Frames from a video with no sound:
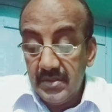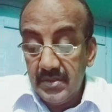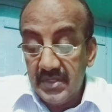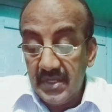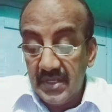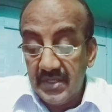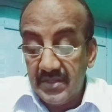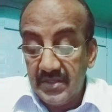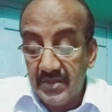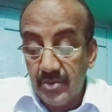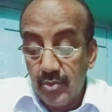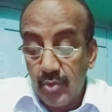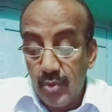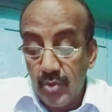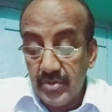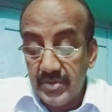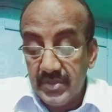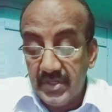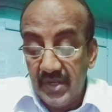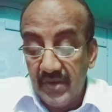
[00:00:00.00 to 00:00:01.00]
Sixth
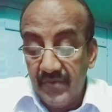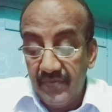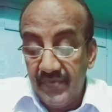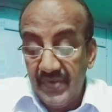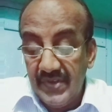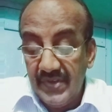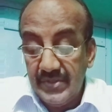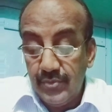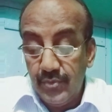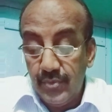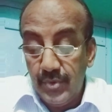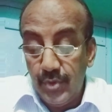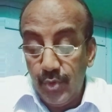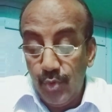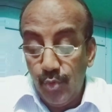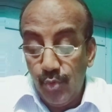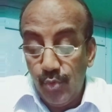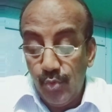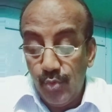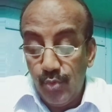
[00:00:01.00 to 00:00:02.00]
question, which would
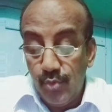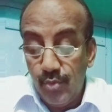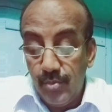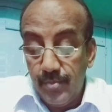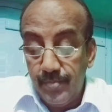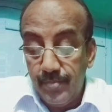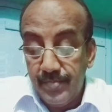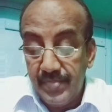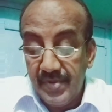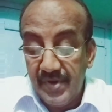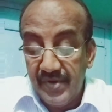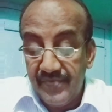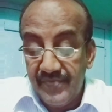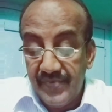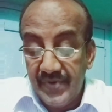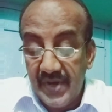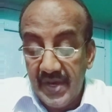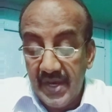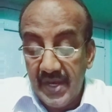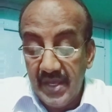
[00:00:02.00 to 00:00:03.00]
you
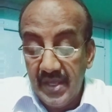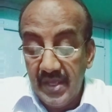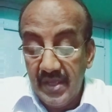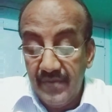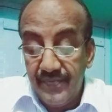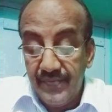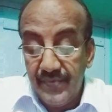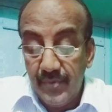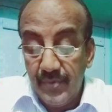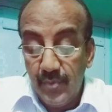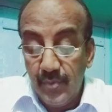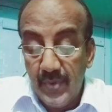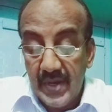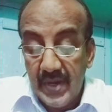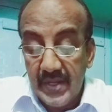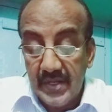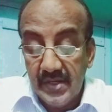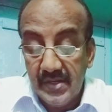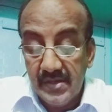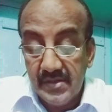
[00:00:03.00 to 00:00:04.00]
prefer if you
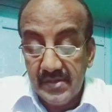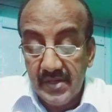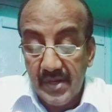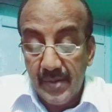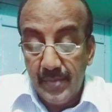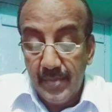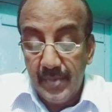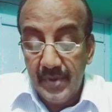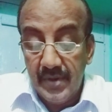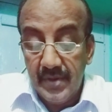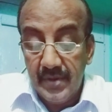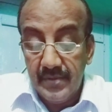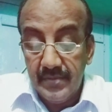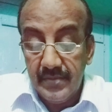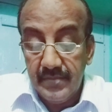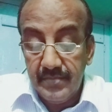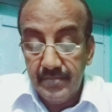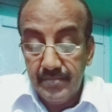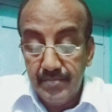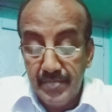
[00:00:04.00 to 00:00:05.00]
were in trouble,
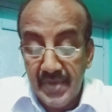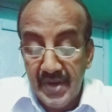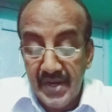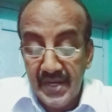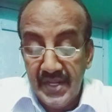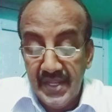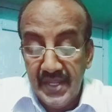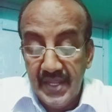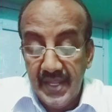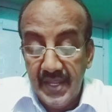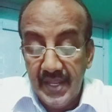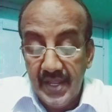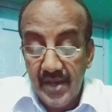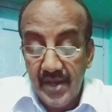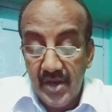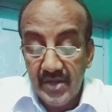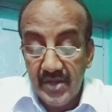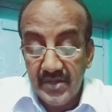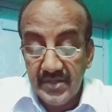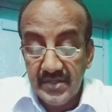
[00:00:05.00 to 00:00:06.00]
money
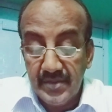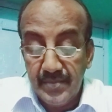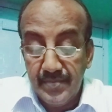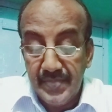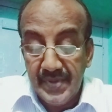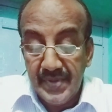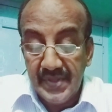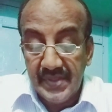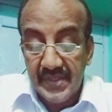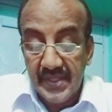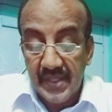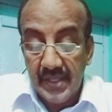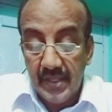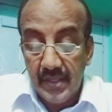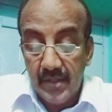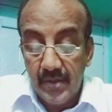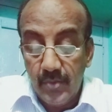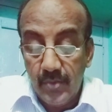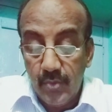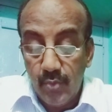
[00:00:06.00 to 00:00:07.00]
or sympathy?
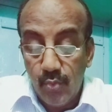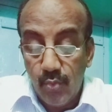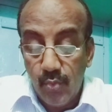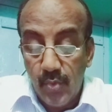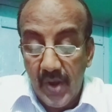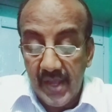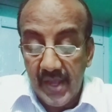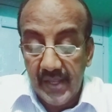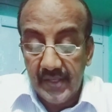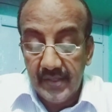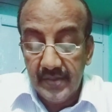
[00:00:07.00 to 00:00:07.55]
Why?